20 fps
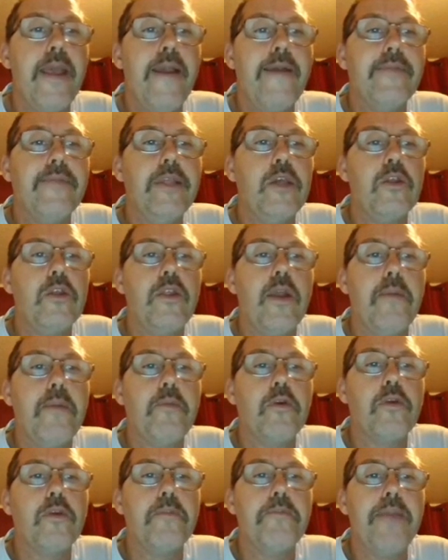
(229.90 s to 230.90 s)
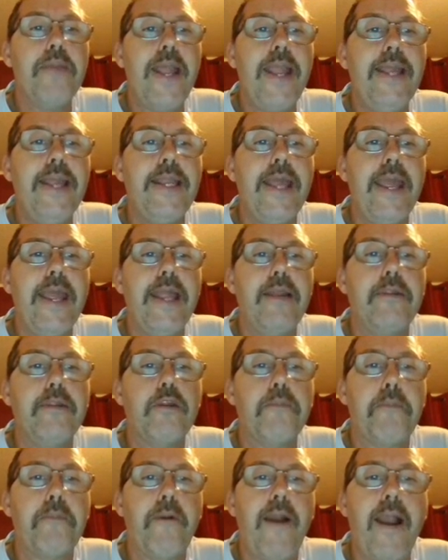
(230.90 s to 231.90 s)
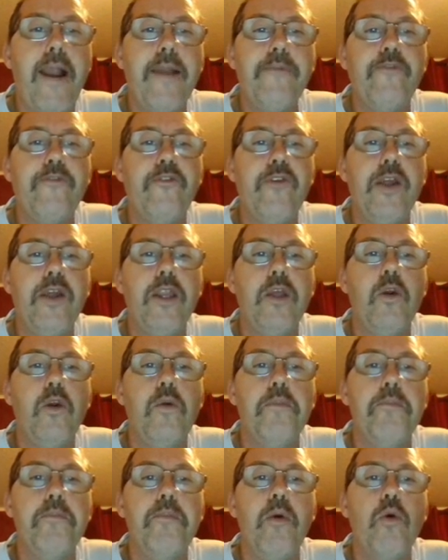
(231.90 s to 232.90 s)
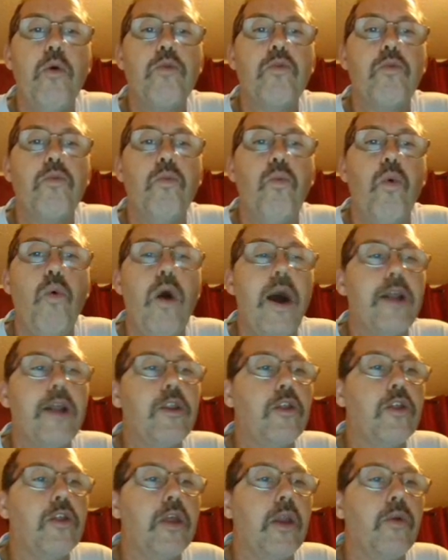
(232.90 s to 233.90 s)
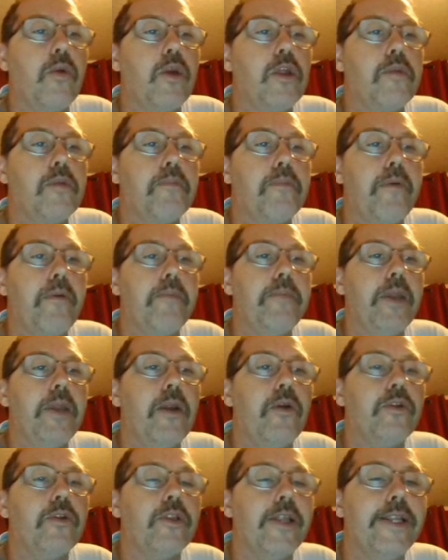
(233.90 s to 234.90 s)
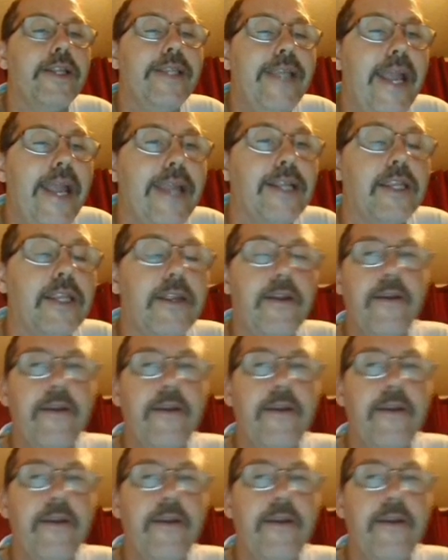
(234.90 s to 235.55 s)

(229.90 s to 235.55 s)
These numbers made its Prime Video most watched series premiere to date.